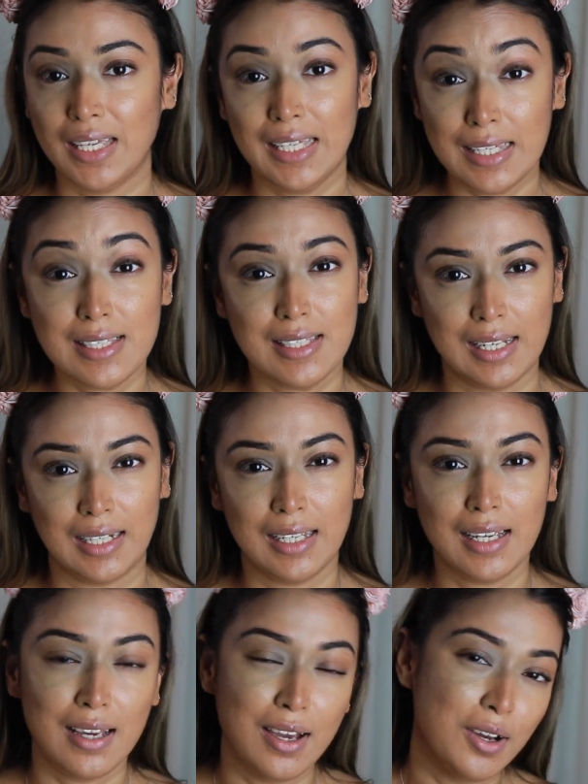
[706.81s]

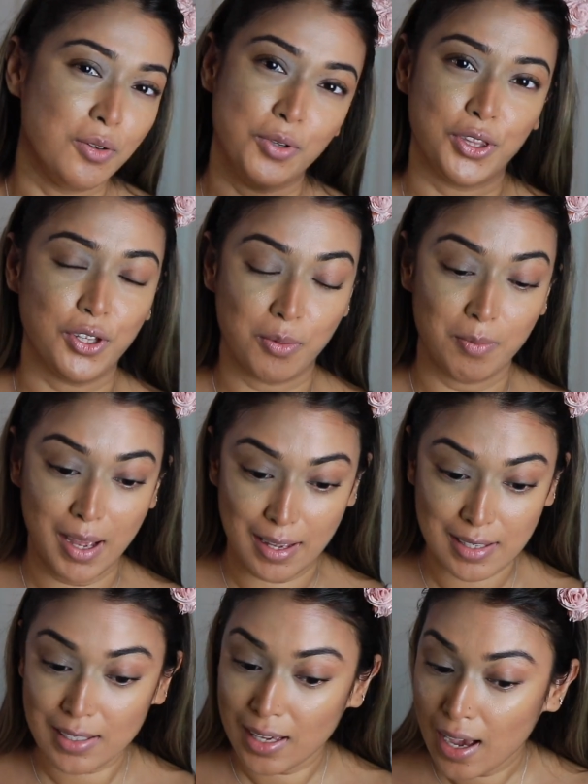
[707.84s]
easily with your
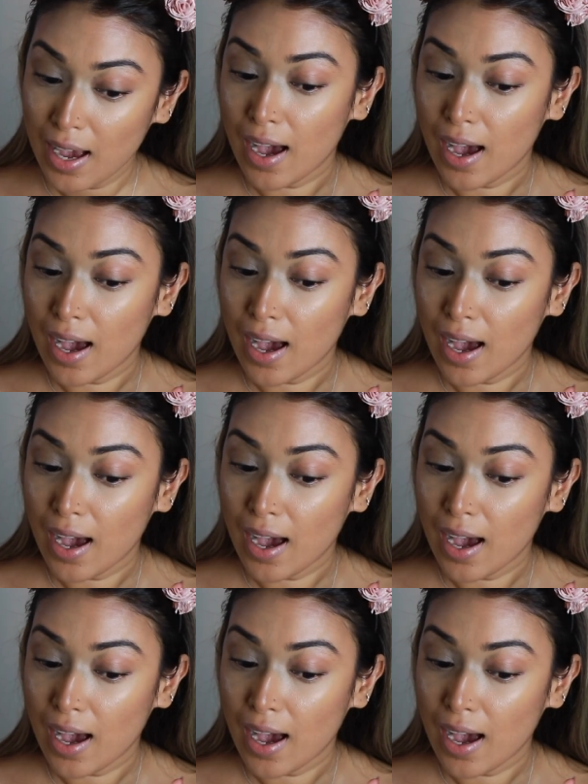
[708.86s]
mask.